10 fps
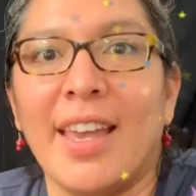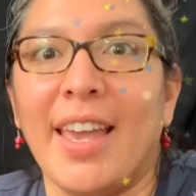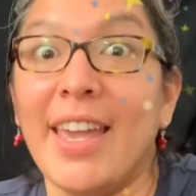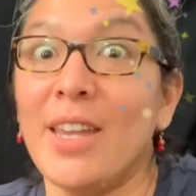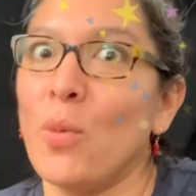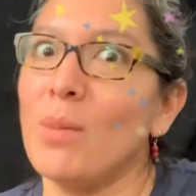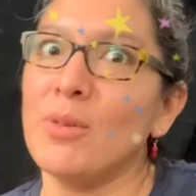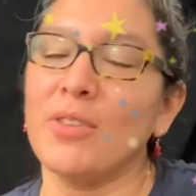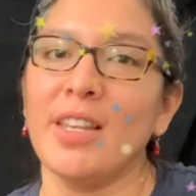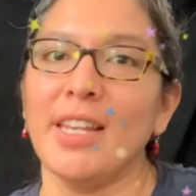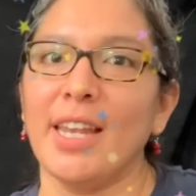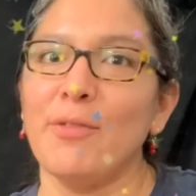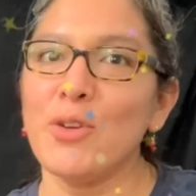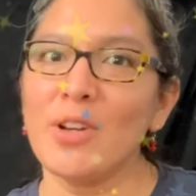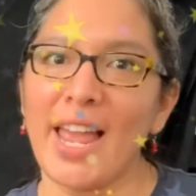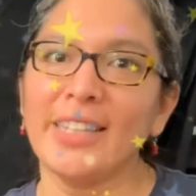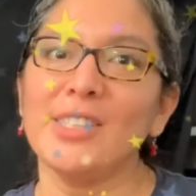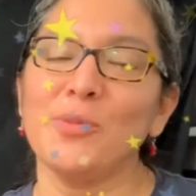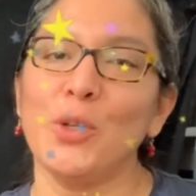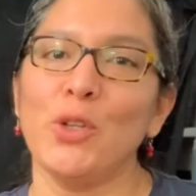Hey, one more thing, if you like this
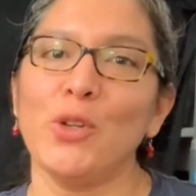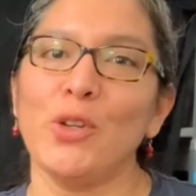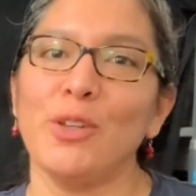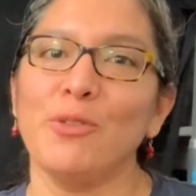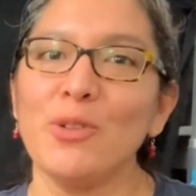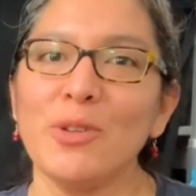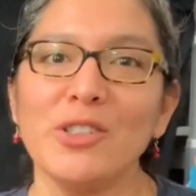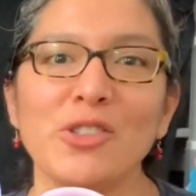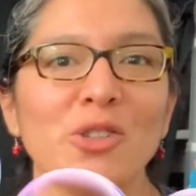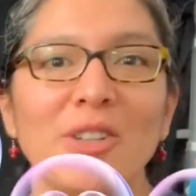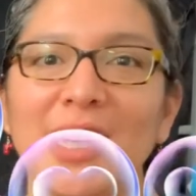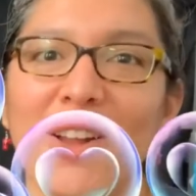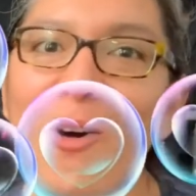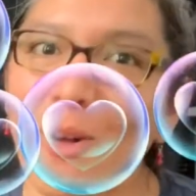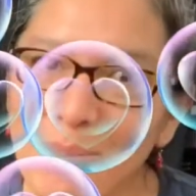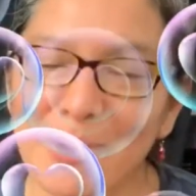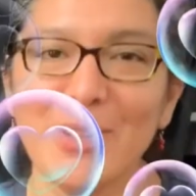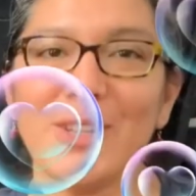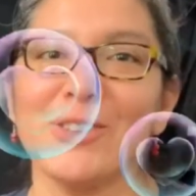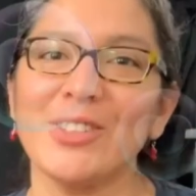video, if you are enjoying all my
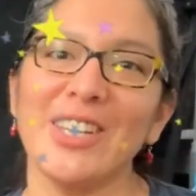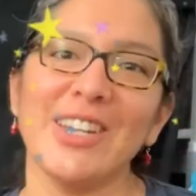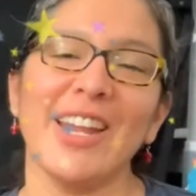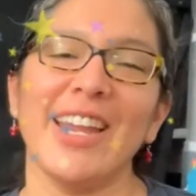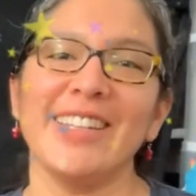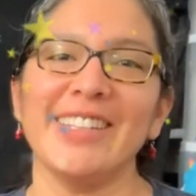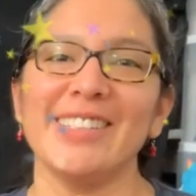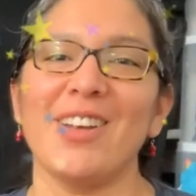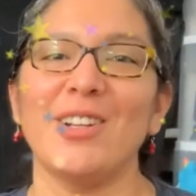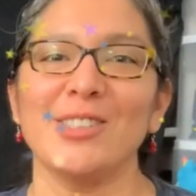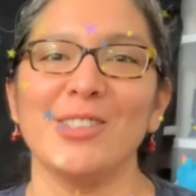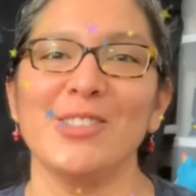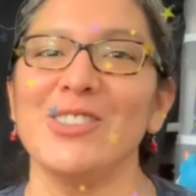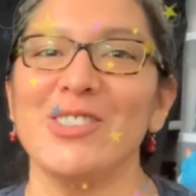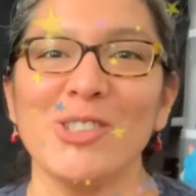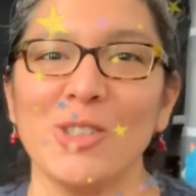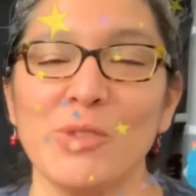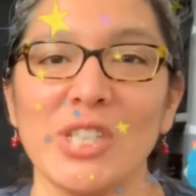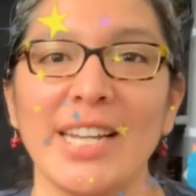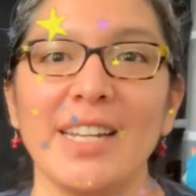videos here and this awesome YouTube
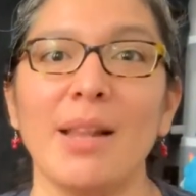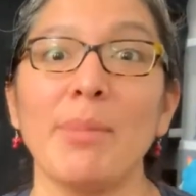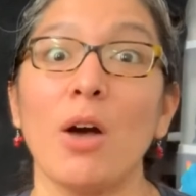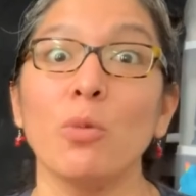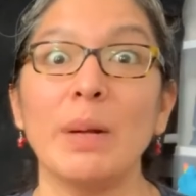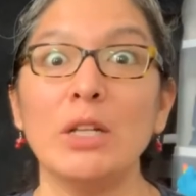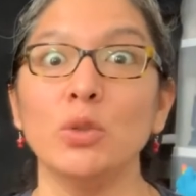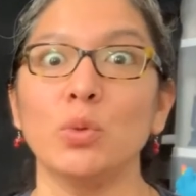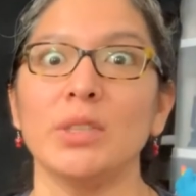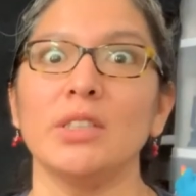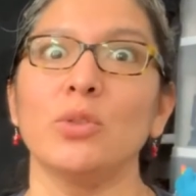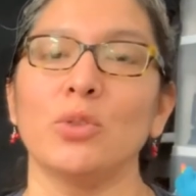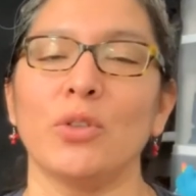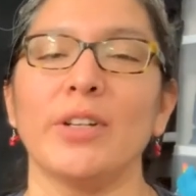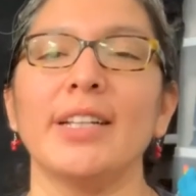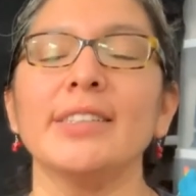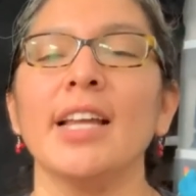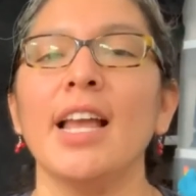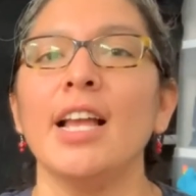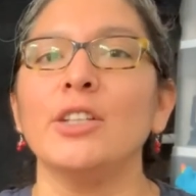channel about balloon twisting tutorials,
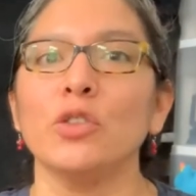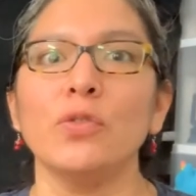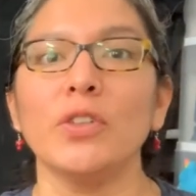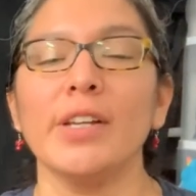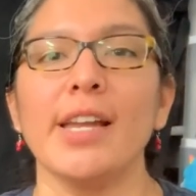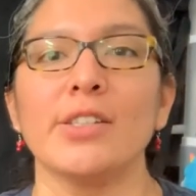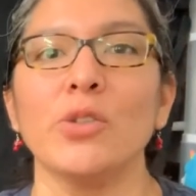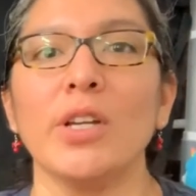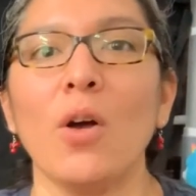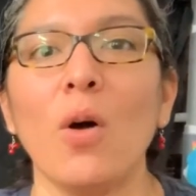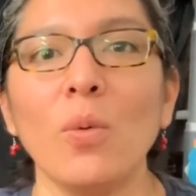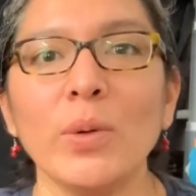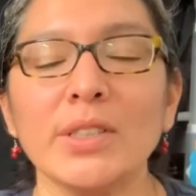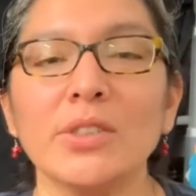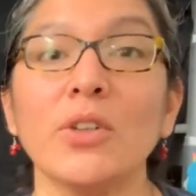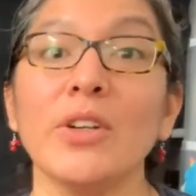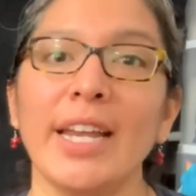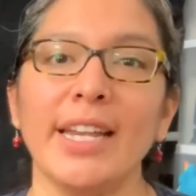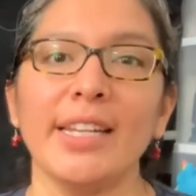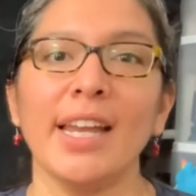don't forget, you can always
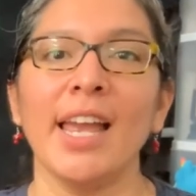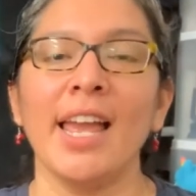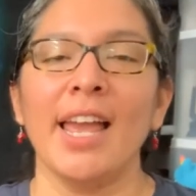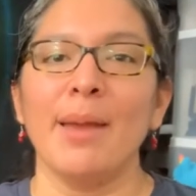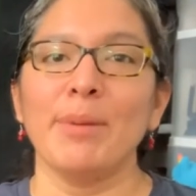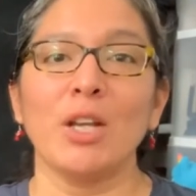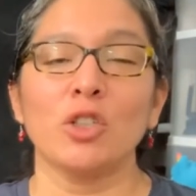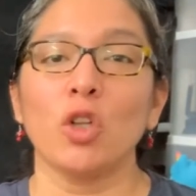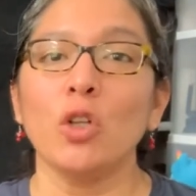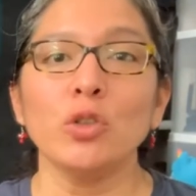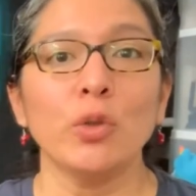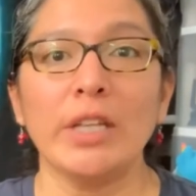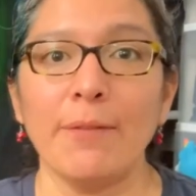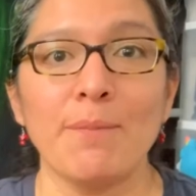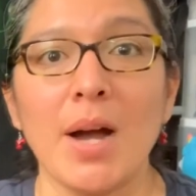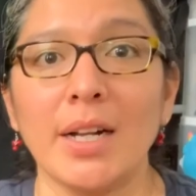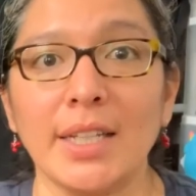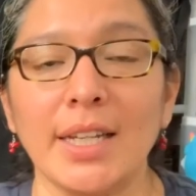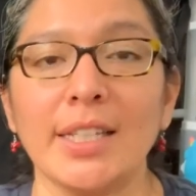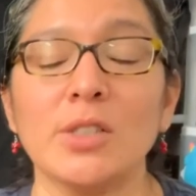donate, because all you give money,
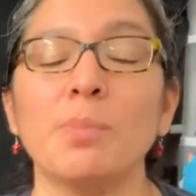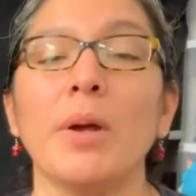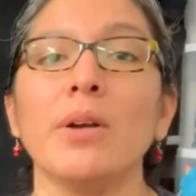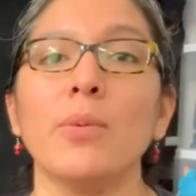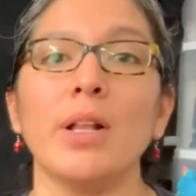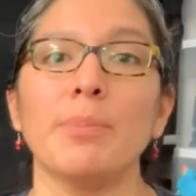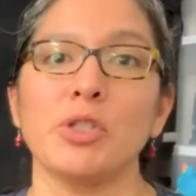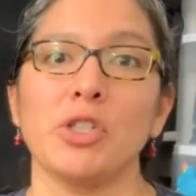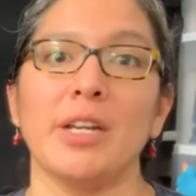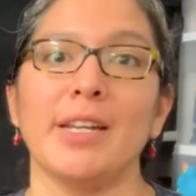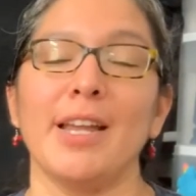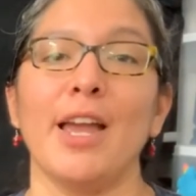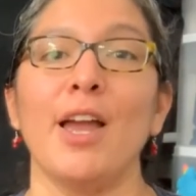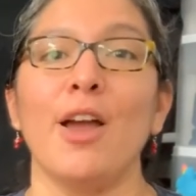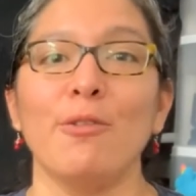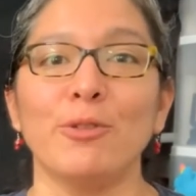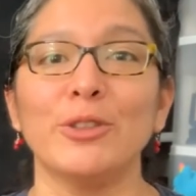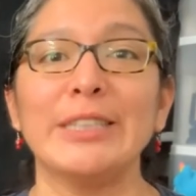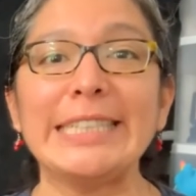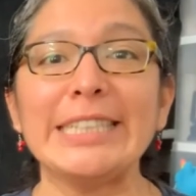it's very well appreciated for
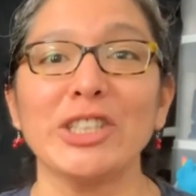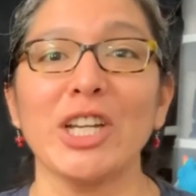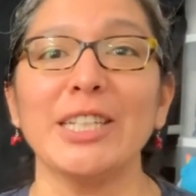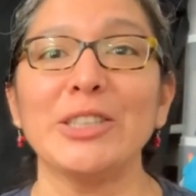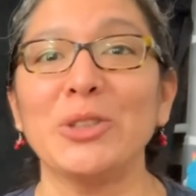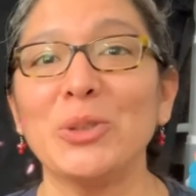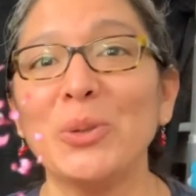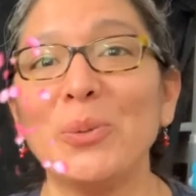this channel to